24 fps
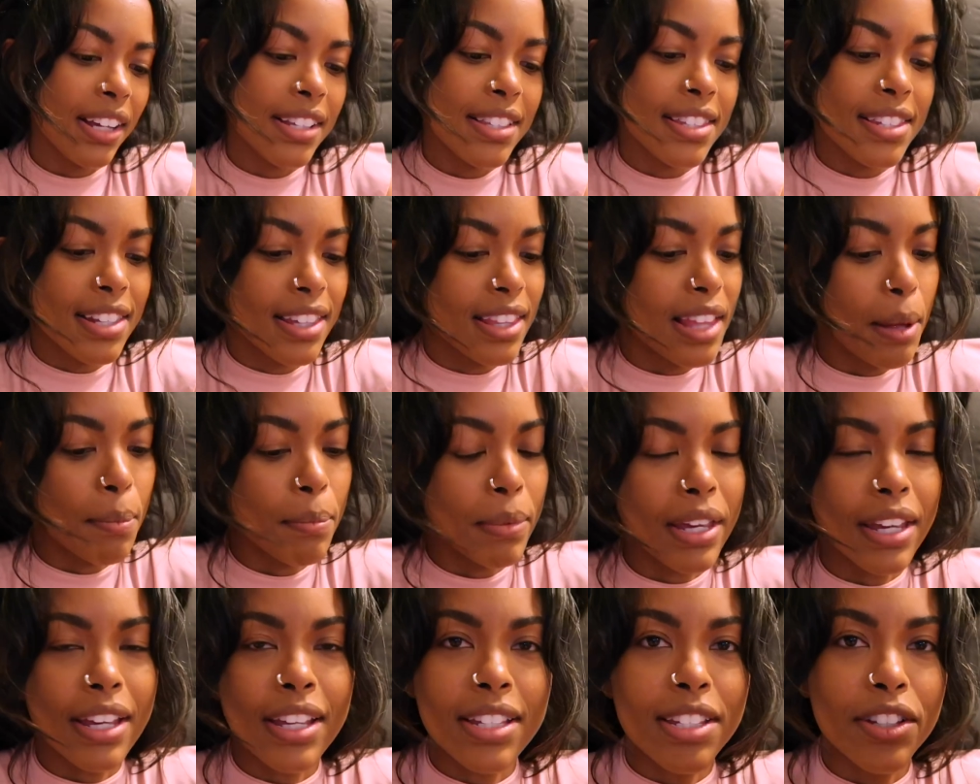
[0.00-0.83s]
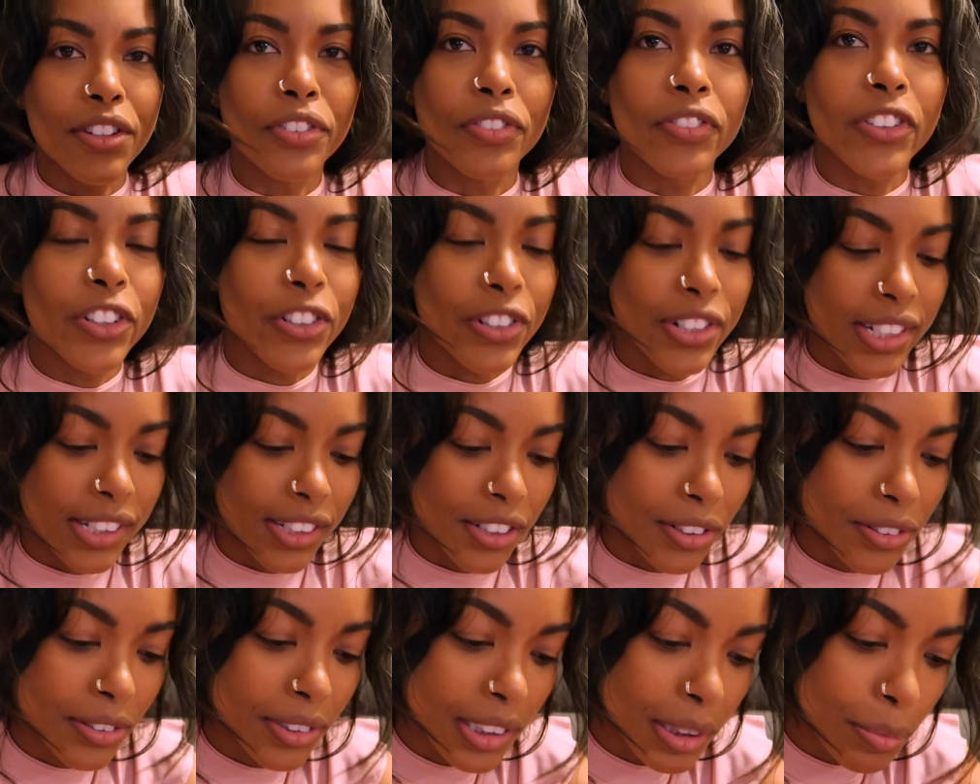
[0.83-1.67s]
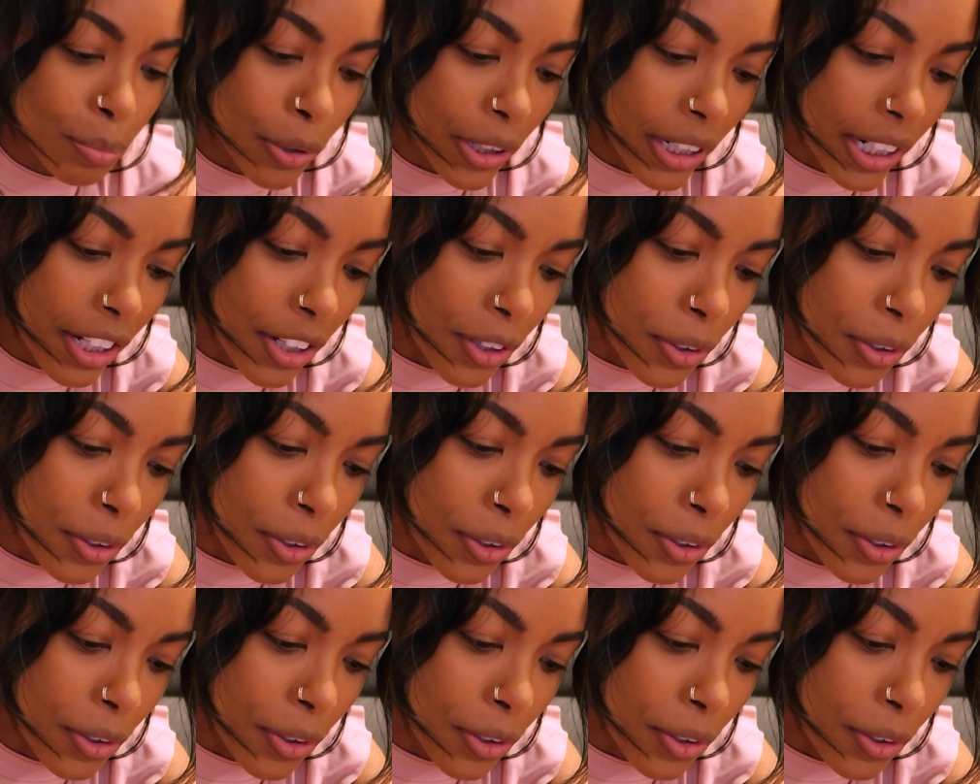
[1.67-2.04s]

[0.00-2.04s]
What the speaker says: I can see that being Silver Crystal. It's pretty